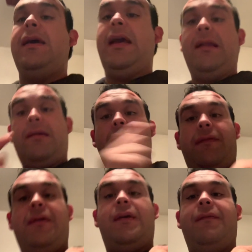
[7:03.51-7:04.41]
and it's her
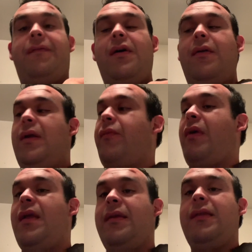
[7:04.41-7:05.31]
fucking fault and
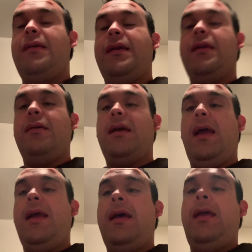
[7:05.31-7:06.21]
runs into the other guy,